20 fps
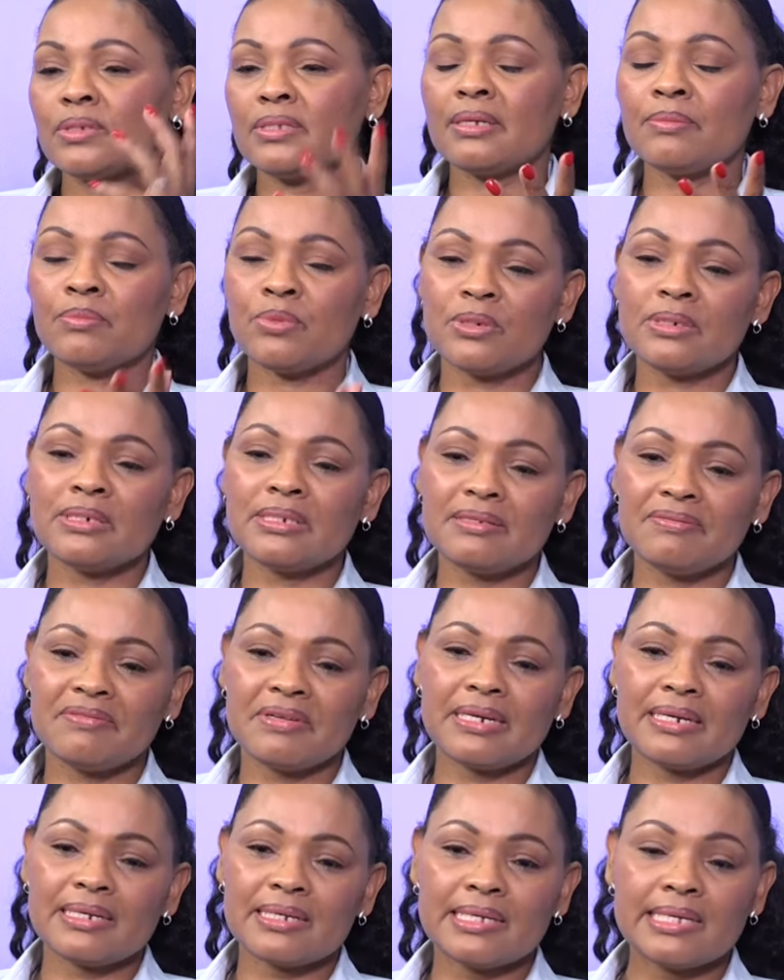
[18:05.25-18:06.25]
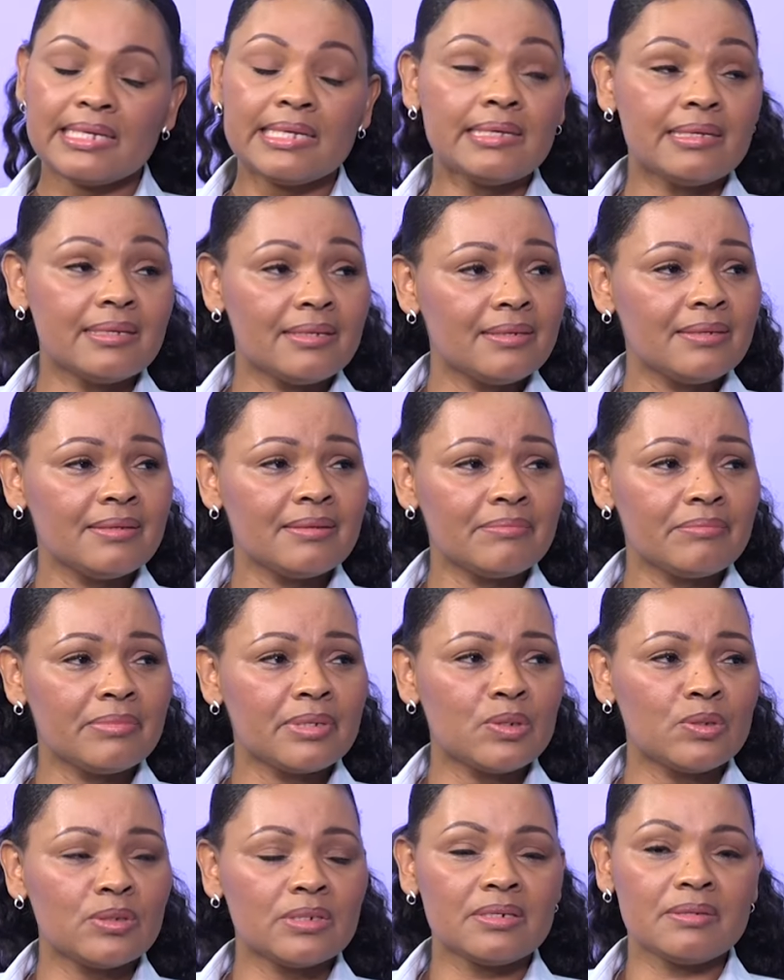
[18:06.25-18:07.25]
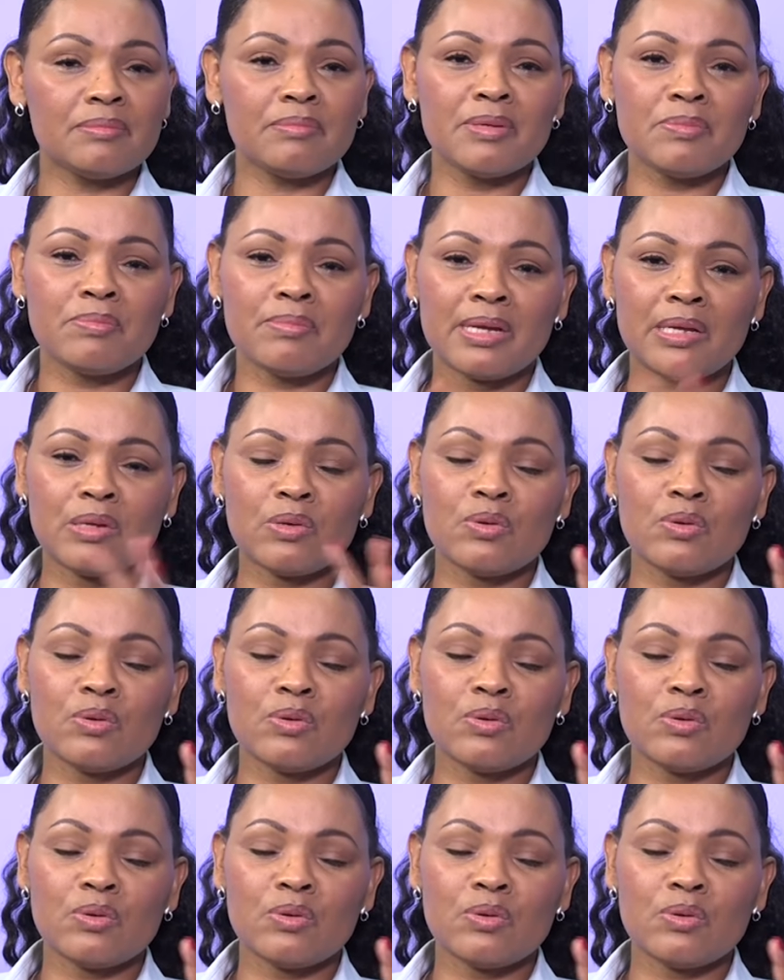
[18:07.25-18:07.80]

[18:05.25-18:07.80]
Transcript: Support is very key because remember,